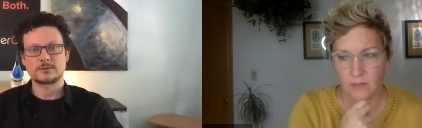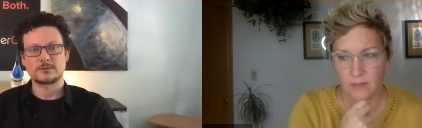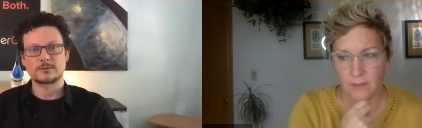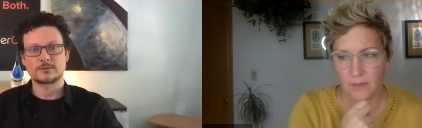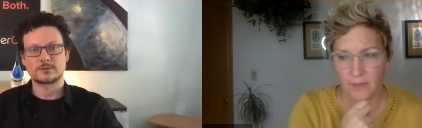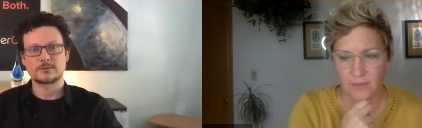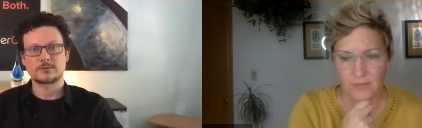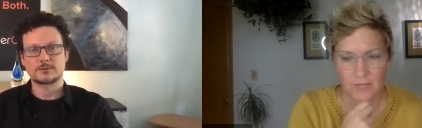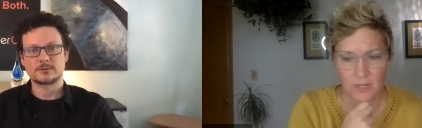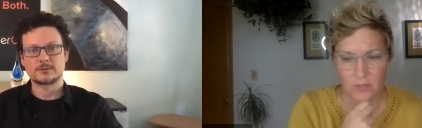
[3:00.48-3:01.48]
Speaker 1: About
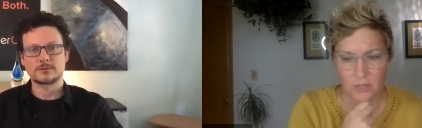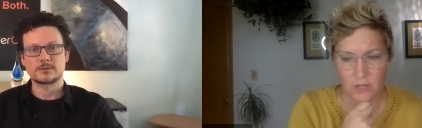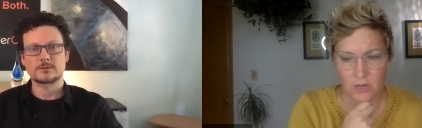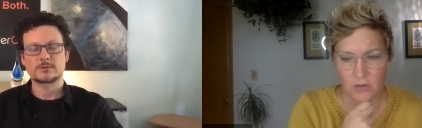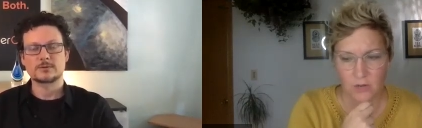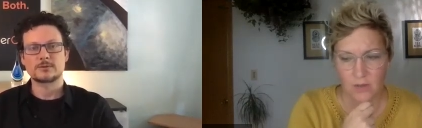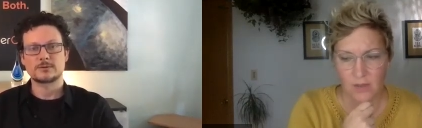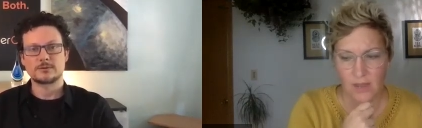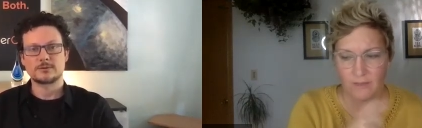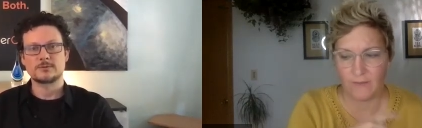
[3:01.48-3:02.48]
15 years ago,
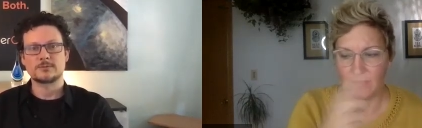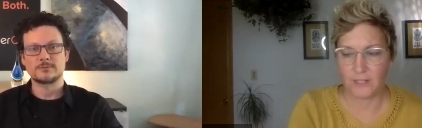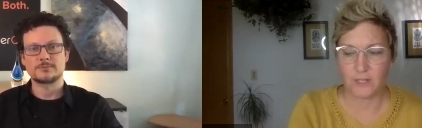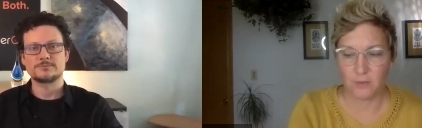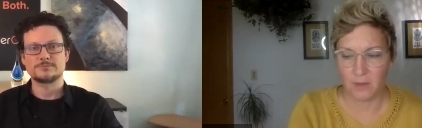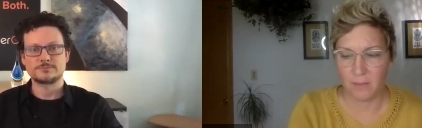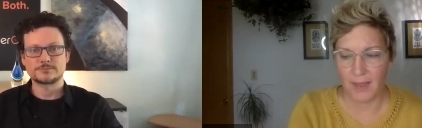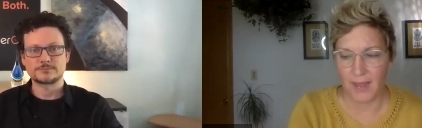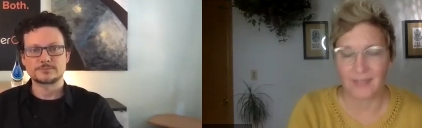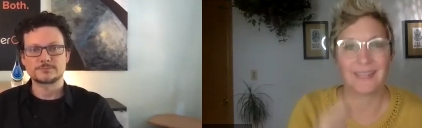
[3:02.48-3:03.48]
I fell into it
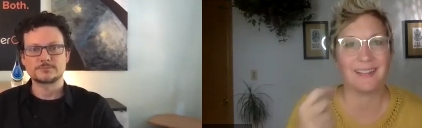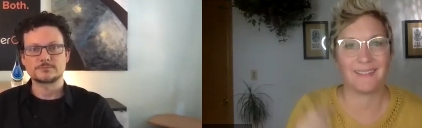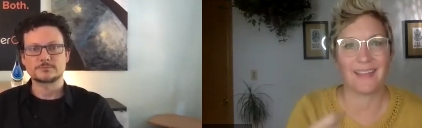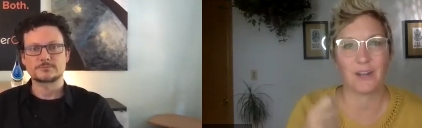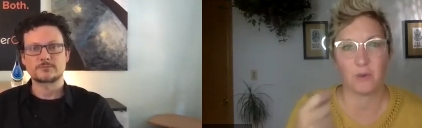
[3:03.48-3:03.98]
by asking a lot of